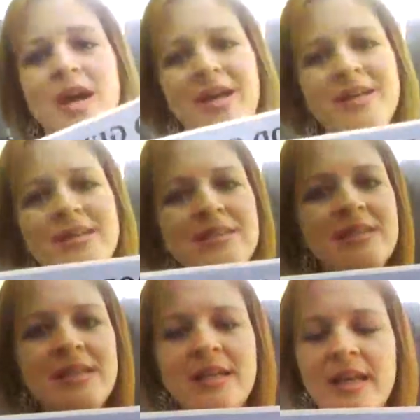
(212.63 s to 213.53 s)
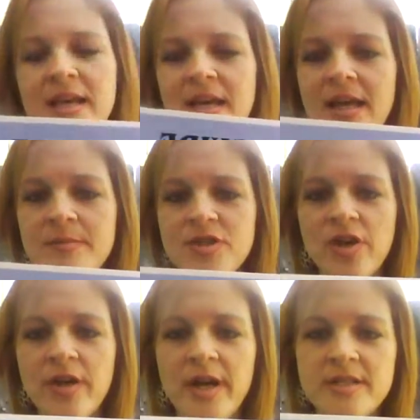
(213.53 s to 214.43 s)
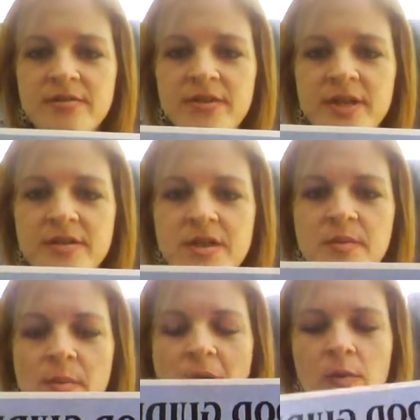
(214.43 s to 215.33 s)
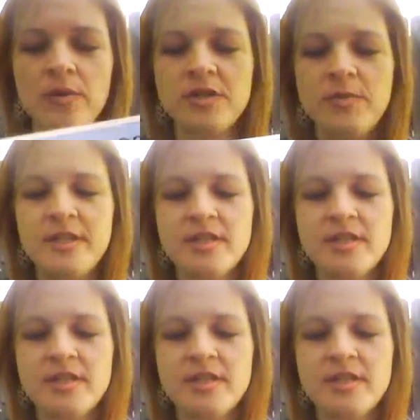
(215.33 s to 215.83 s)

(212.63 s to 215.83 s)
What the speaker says: guide. I'm sorry you guys, the videos can be backwards, but